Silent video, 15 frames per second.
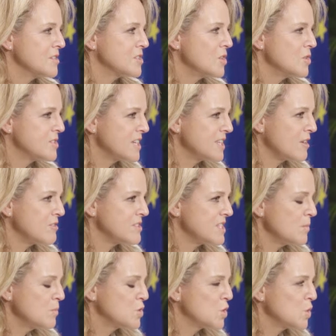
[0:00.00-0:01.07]
So you're saying there are
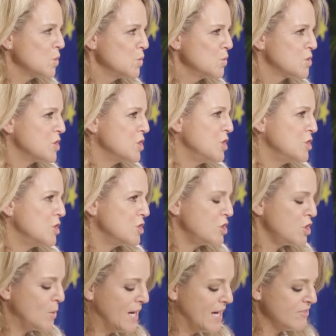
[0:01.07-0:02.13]
some tools that
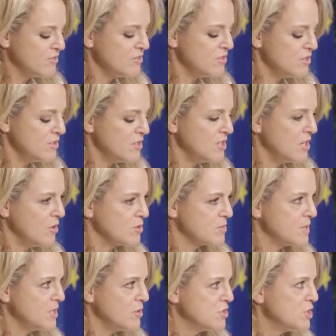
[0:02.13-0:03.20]
you haven't
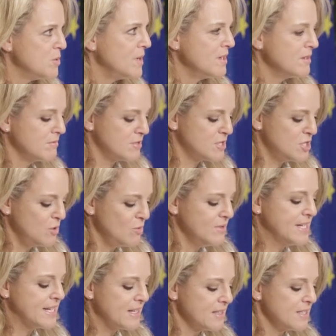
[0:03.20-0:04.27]
used, but you know, doing too
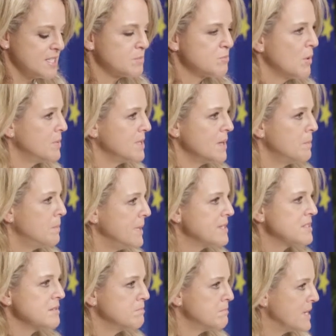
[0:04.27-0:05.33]
little is probably a
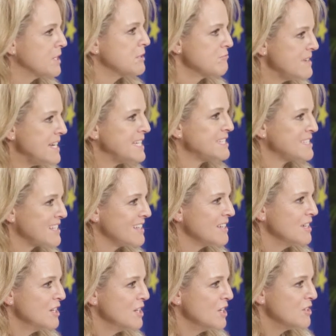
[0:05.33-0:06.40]
bit bigger risk
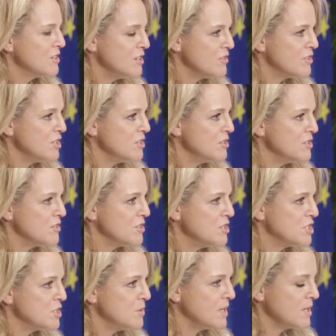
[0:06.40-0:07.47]

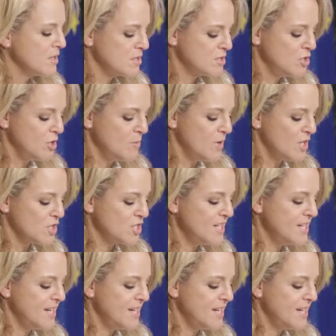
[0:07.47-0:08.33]
than doing too much.